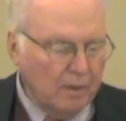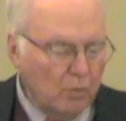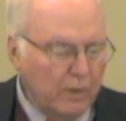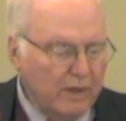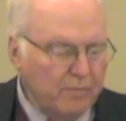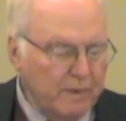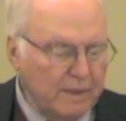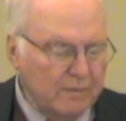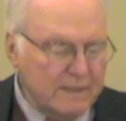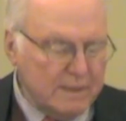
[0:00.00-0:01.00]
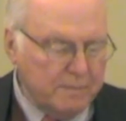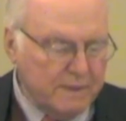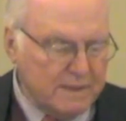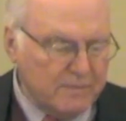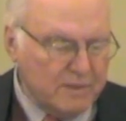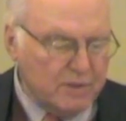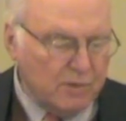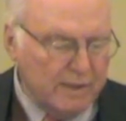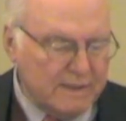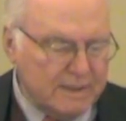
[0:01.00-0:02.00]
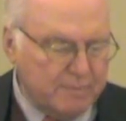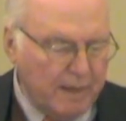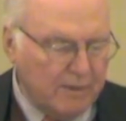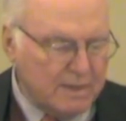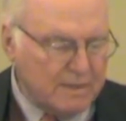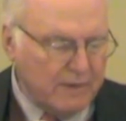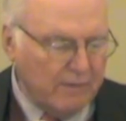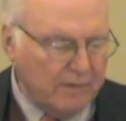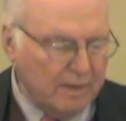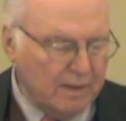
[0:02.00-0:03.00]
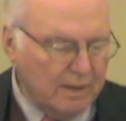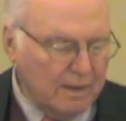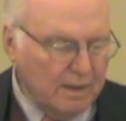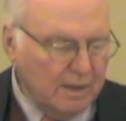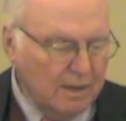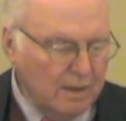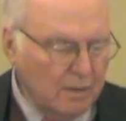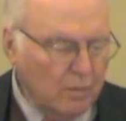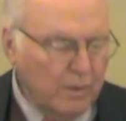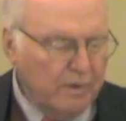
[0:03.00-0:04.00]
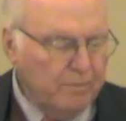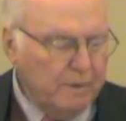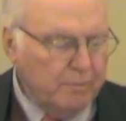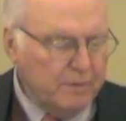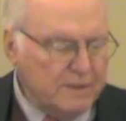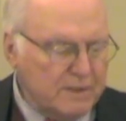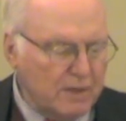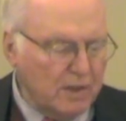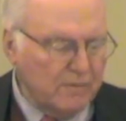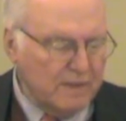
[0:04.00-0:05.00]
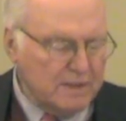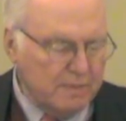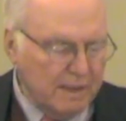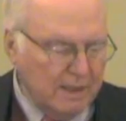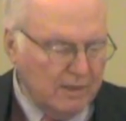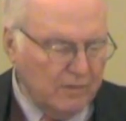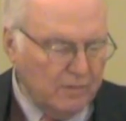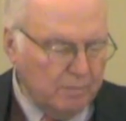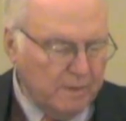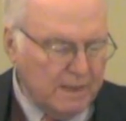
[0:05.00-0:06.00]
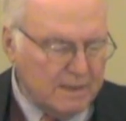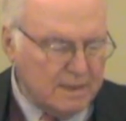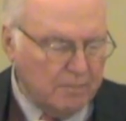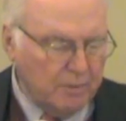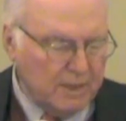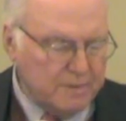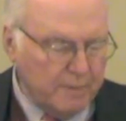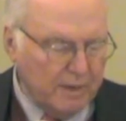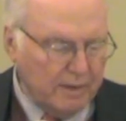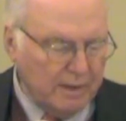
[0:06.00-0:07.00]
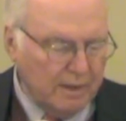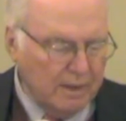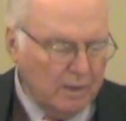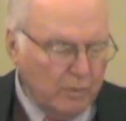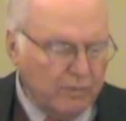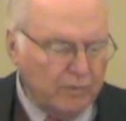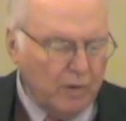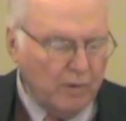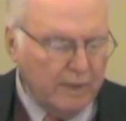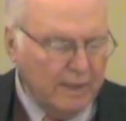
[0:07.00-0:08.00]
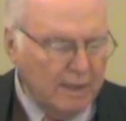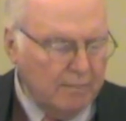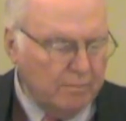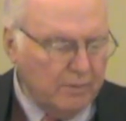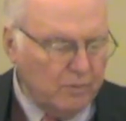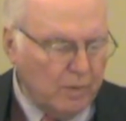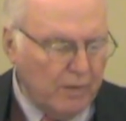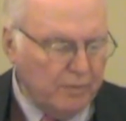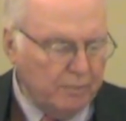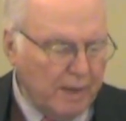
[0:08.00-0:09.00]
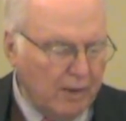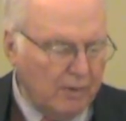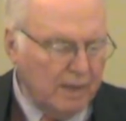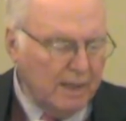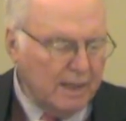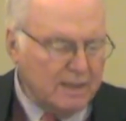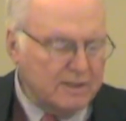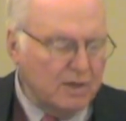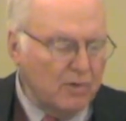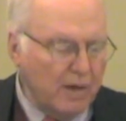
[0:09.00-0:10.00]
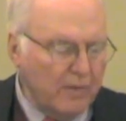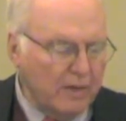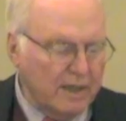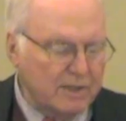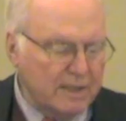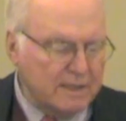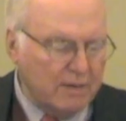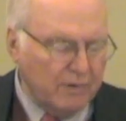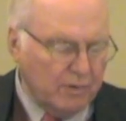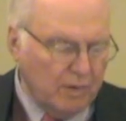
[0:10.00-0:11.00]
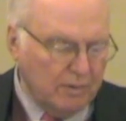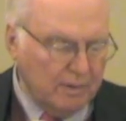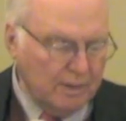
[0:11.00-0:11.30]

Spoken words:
We have been the recipients of the choicest bounties of heaven. We have been preserved these many years in peace and prosperity. We have grown in numbers, wealth, and power as no other nation has ever grown.